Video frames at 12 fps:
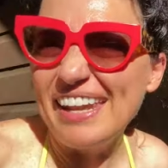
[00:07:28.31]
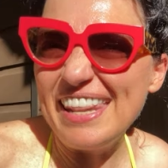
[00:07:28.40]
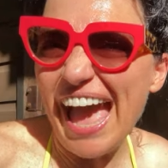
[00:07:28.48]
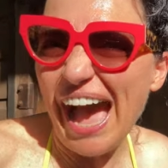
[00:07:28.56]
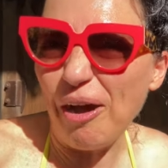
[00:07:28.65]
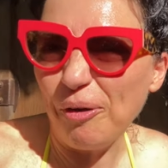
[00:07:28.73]

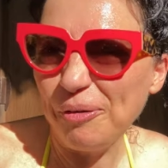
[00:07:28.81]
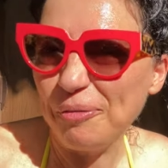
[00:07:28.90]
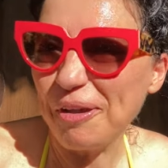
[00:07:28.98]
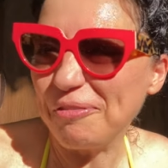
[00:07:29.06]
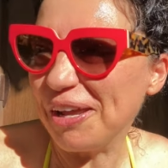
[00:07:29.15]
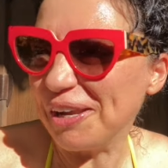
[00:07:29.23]
Now
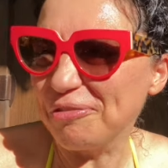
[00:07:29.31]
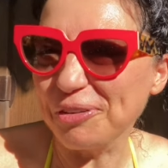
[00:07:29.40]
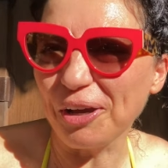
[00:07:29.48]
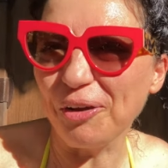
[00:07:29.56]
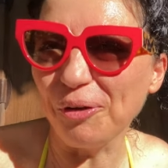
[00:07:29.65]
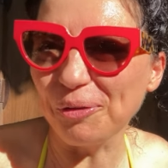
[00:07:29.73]
we're ready for
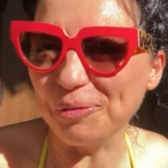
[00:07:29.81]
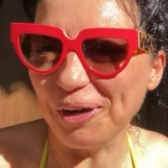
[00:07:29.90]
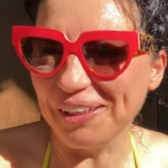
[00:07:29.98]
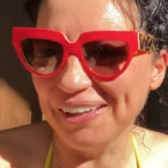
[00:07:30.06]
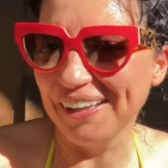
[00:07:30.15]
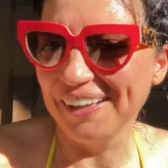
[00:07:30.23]
the cold
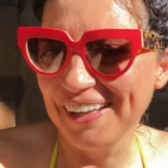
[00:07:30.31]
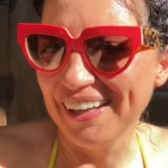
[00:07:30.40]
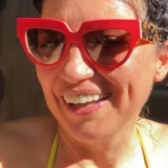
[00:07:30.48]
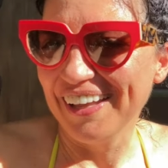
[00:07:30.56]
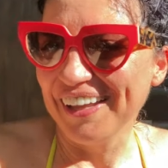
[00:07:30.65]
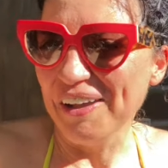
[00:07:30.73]
one.
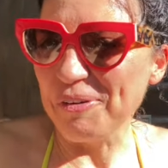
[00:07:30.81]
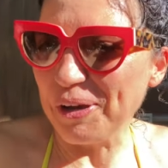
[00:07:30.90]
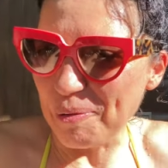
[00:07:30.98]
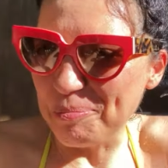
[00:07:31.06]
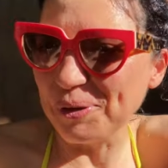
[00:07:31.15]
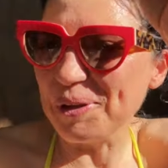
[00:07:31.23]
We're
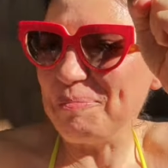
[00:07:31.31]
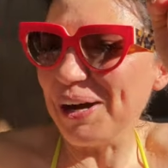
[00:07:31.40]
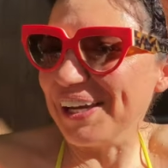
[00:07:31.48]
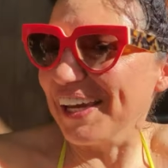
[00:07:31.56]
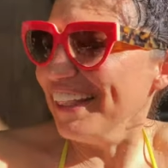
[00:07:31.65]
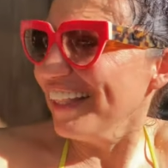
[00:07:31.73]
gonna pull the
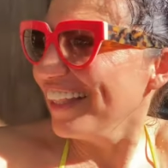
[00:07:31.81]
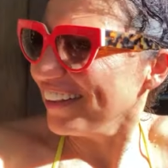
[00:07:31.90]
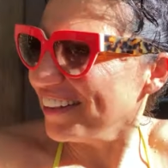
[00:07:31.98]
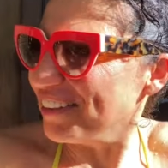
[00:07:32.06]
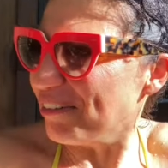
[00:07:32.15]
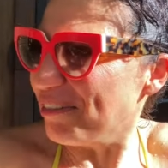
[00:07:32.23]
bucket,
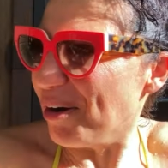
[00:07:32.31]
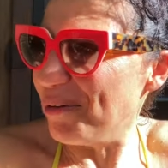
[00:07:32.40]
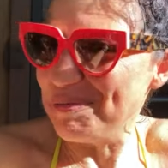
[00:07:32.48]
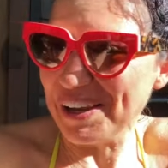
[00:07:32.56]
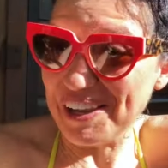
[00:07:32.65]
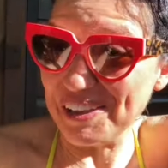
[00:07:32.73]
the
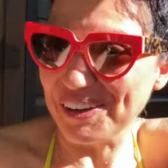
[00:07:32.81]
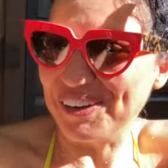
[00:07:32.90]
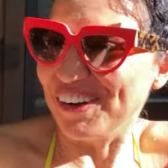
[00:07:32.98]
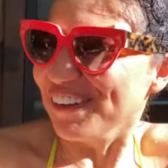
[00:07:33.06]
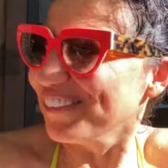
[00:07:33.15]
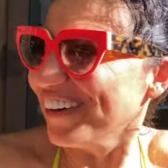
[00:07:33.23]
rope, and get the
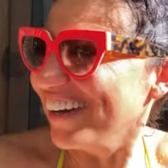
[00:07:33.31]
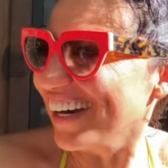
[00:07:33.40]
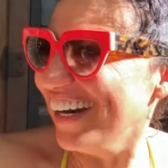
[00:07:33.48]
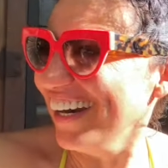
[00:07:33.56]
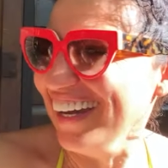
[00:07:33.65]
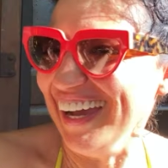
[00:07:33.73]
cold
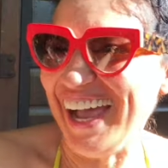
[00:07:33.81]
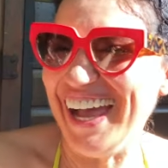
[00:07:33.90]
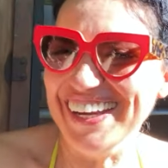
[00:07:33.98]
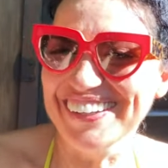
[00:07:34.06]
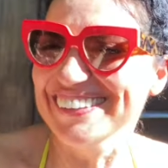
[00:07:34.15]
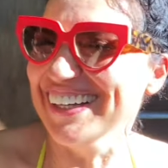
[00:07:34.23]
water.
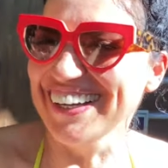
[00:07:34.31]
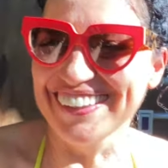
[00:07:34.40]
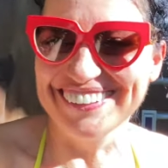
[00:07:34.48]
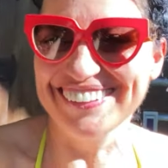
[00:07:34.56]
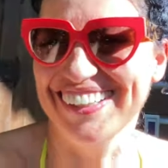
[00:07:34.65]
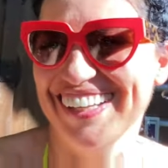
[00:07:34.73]
I don't know.
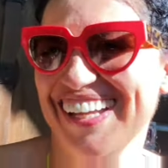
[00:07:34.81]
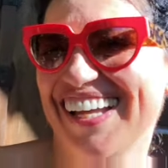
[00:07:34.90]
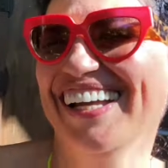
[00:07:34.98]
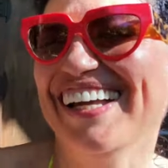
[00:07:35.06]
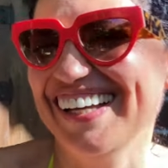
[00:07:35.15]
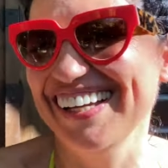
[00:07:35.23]

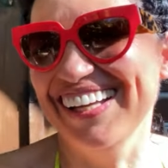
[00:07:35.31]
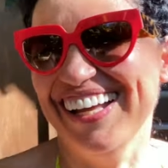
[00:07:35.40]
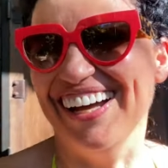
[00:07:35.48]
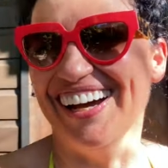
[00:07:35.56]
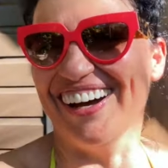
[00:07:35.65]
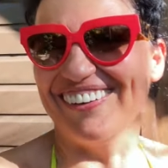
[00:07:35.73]

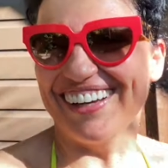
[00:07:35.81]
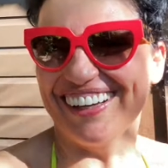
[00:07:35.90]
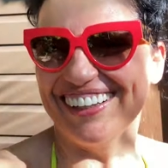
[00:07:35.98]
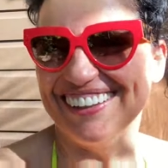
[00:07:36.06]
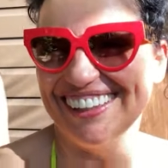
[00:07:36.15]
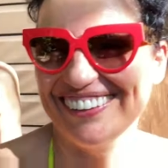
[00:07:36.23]
Are we
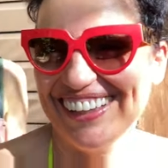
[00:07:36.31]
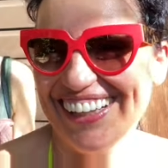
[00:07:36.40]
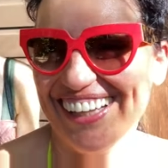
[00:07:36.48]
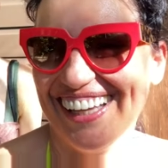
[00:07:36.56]
gonna do it?